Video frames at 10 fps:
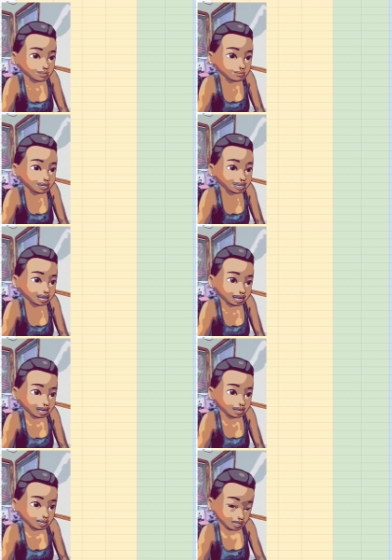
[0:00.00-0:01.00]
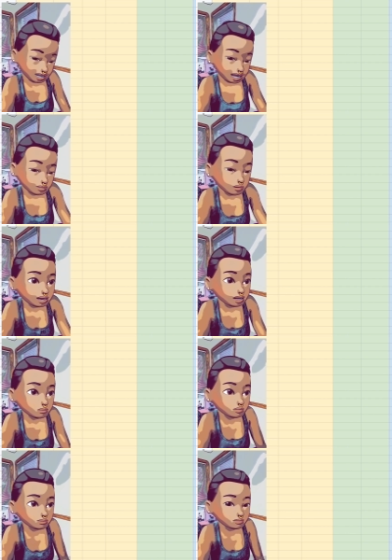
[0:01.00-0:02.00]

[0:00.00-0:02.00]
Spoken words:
but yeah, I want to improve